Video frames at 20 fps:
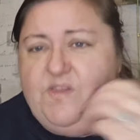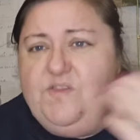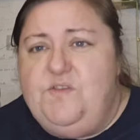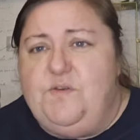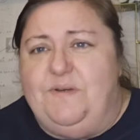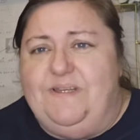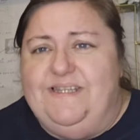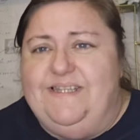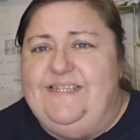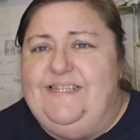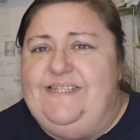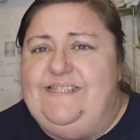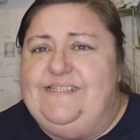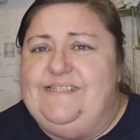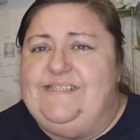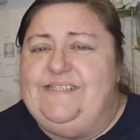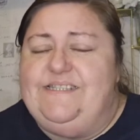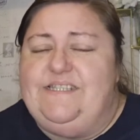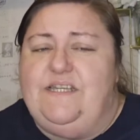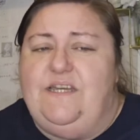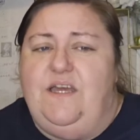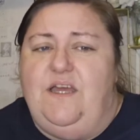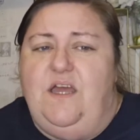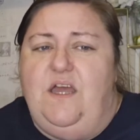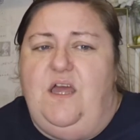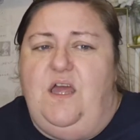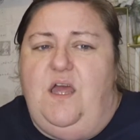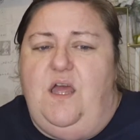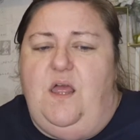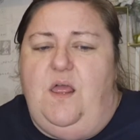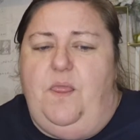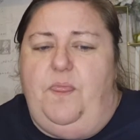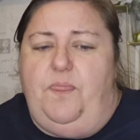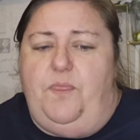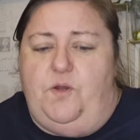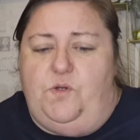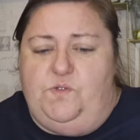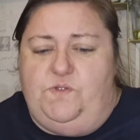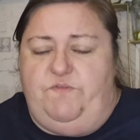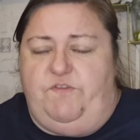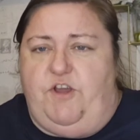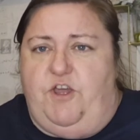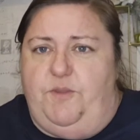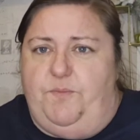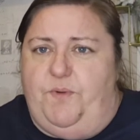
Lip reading: So at least those have got